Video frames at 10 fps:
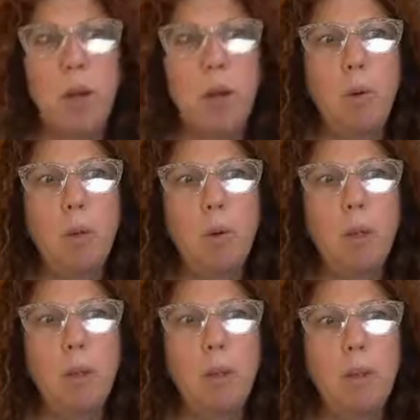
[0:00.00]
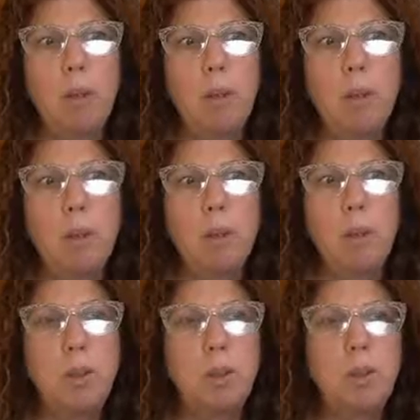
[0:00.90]
work with
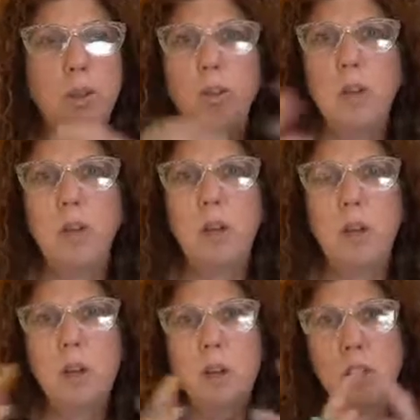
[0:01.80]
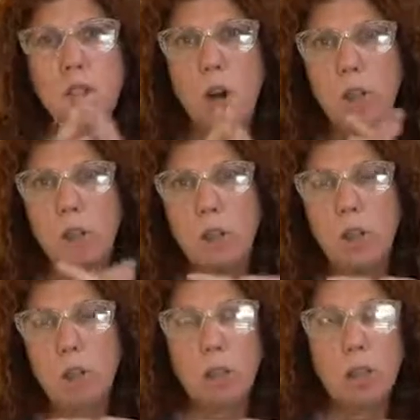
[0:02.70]
children that are
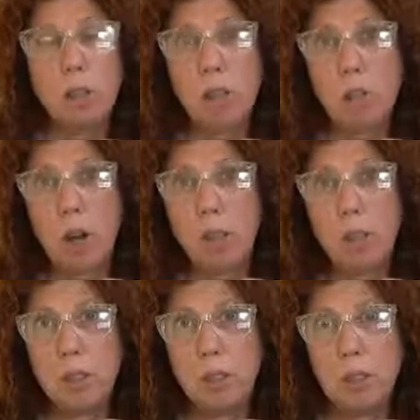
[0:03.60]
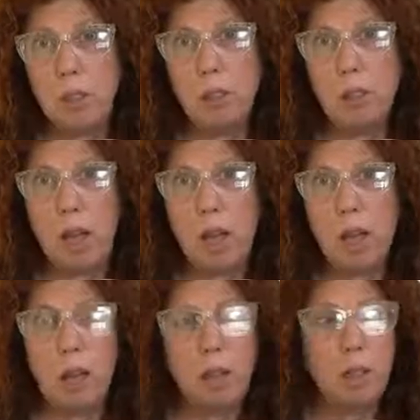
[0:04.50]
starving themselves to death,
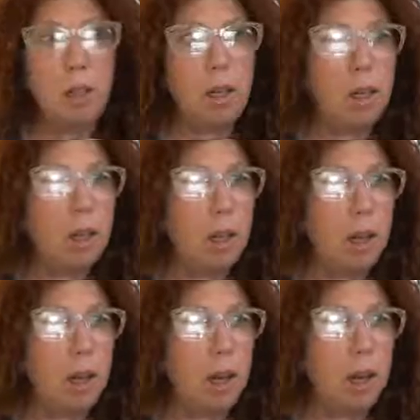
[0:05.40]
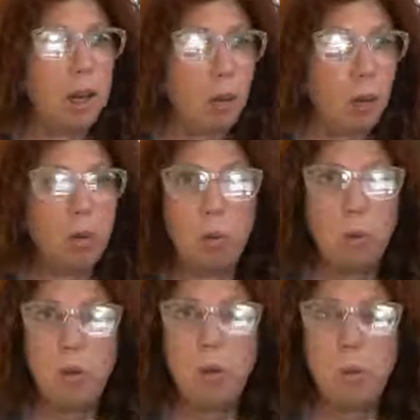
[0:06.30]
and I always
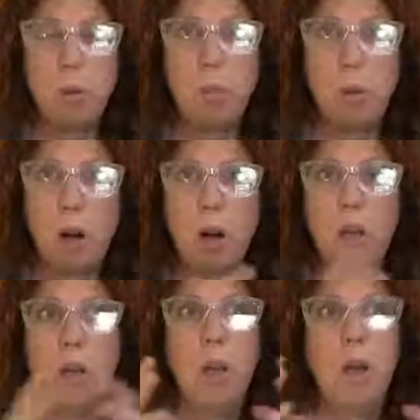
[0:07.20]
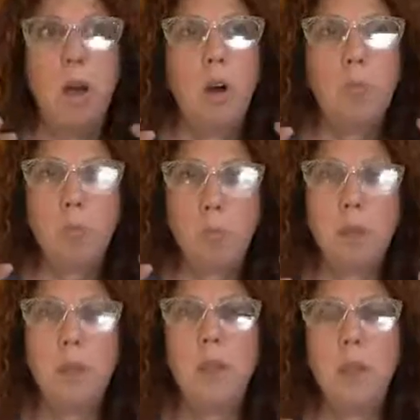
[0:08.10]
wanted to be part of
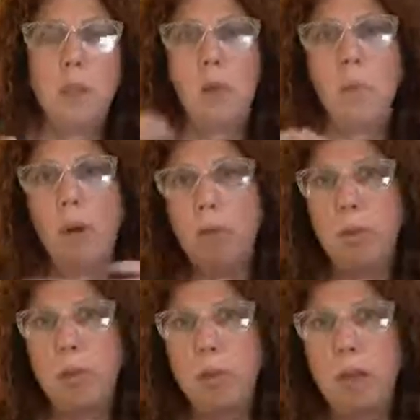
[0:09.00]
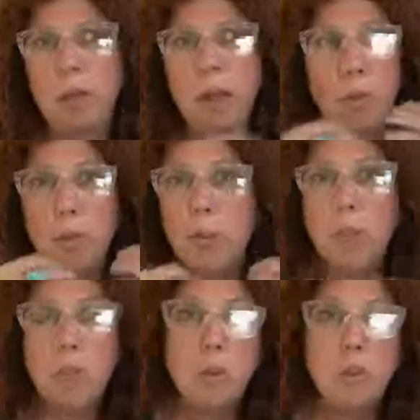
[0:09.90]
building a nonprofit for that. That was a
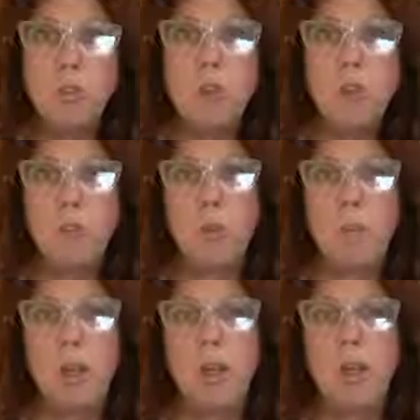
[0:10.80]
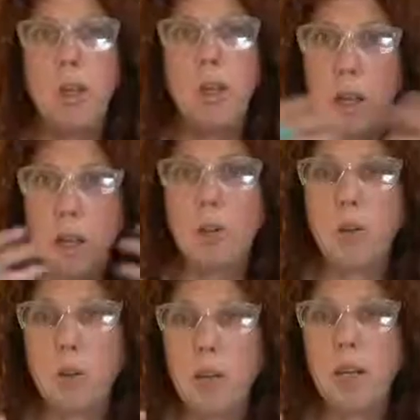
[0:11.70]
huge thing for me. And I
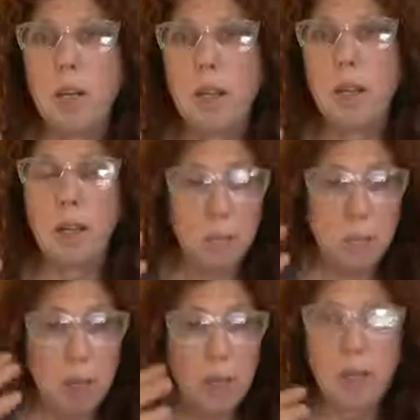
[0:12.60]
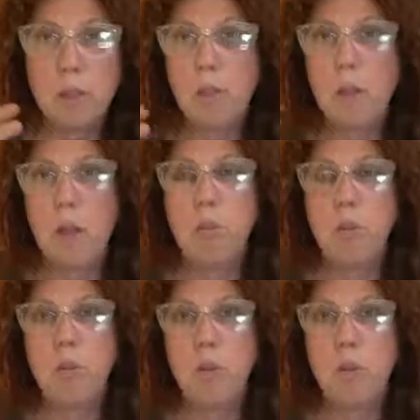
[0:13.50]
created that. I made that dream come
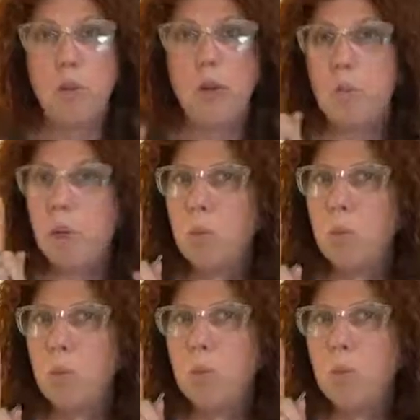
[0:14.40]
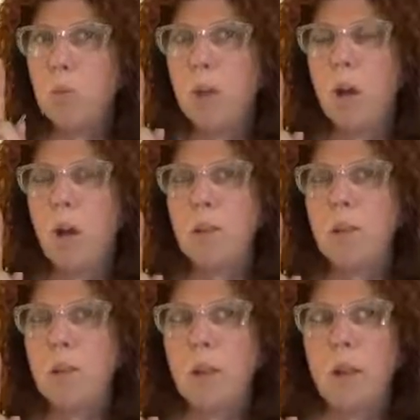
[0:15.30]
true. But it wasn't
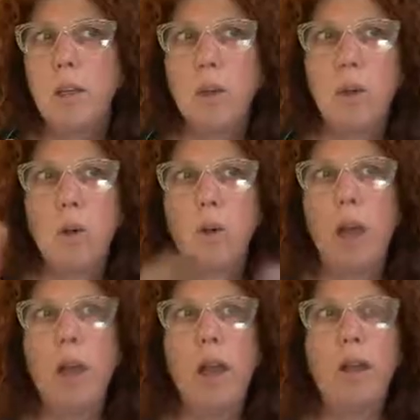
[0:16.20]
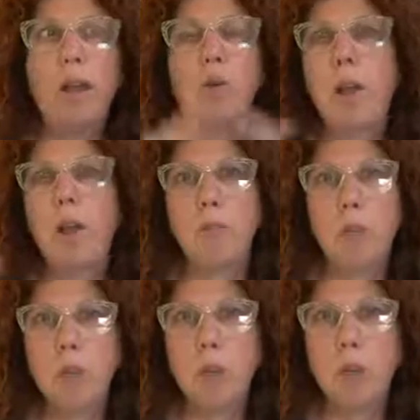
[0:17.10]
because, I had a grand
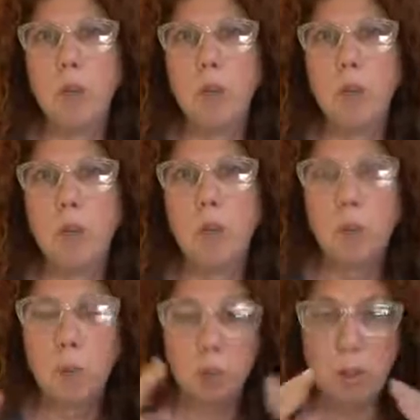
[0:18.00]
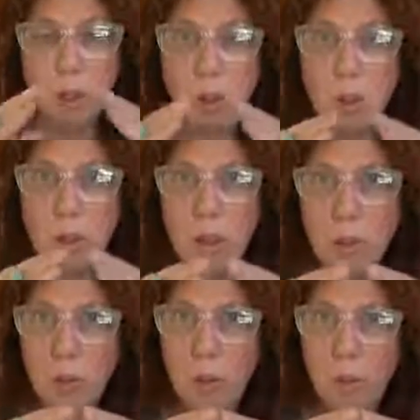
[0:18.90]
vision. It's because I knew that
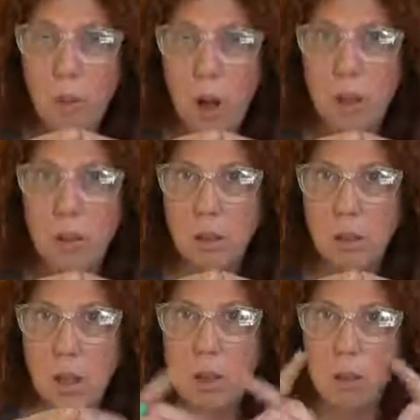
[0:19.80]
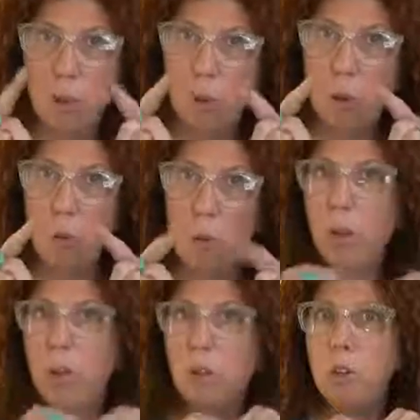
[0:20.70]
that's what I want. So
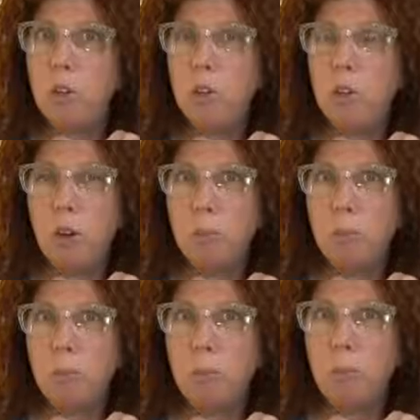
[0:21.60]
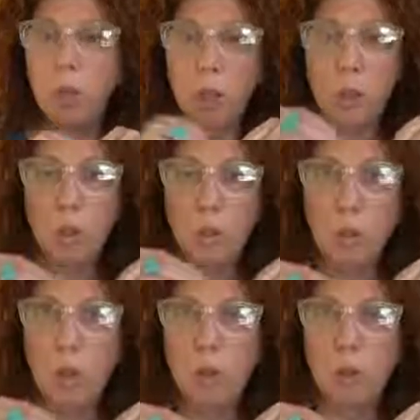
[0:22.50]
what is your dream? What do you
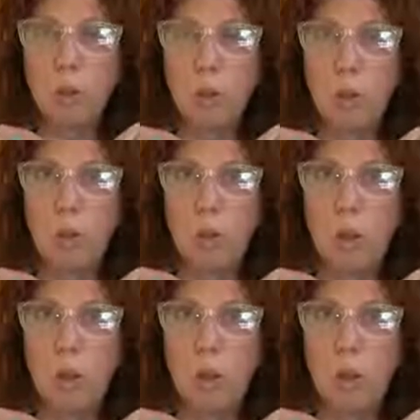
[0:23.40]
want to do